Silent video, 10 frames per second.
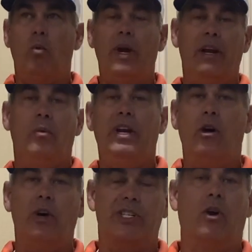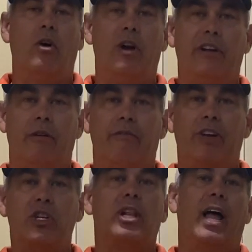we know it's hard to
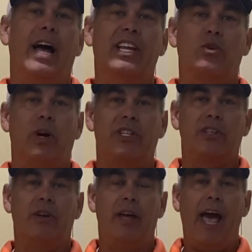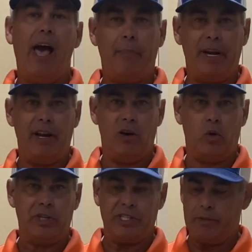visualize what's happening in a
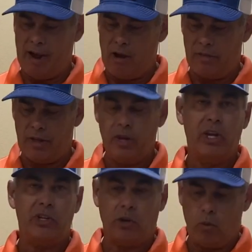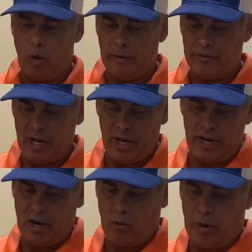horse's mouth. So what we've done
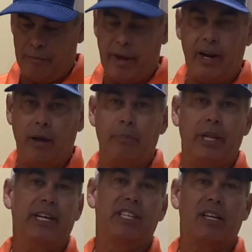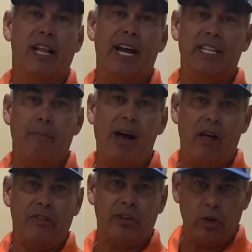here, we've made a plexiglass
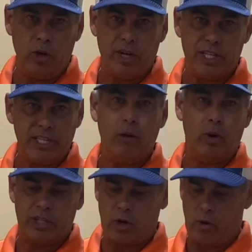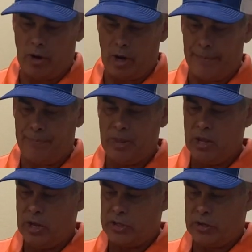mouth so you can see what's going on.
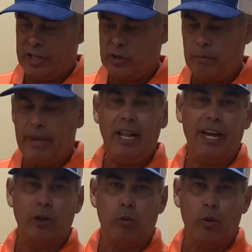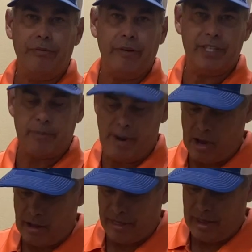So this would be like the roof of his
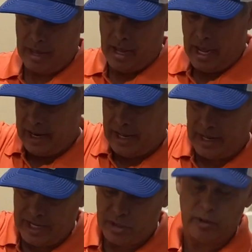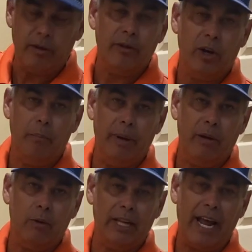mouth, and then the bit
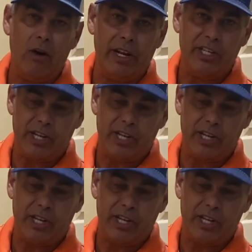will lay on his